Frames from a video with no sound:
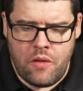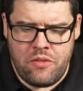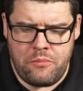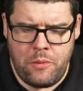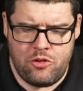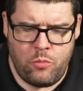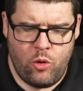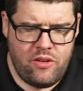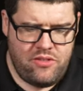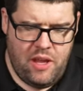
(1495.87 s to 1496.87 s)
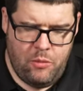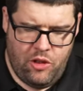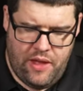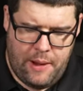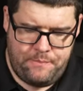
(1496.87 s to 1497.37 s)
Not much more to say
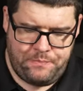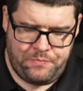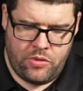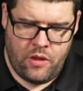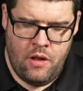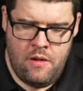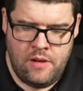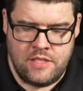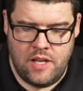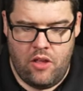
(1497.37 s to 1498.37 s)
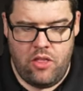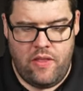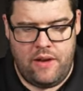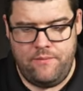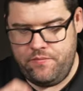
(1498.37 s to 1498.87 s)
about that. Other
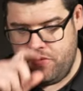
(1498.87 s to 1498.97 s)
than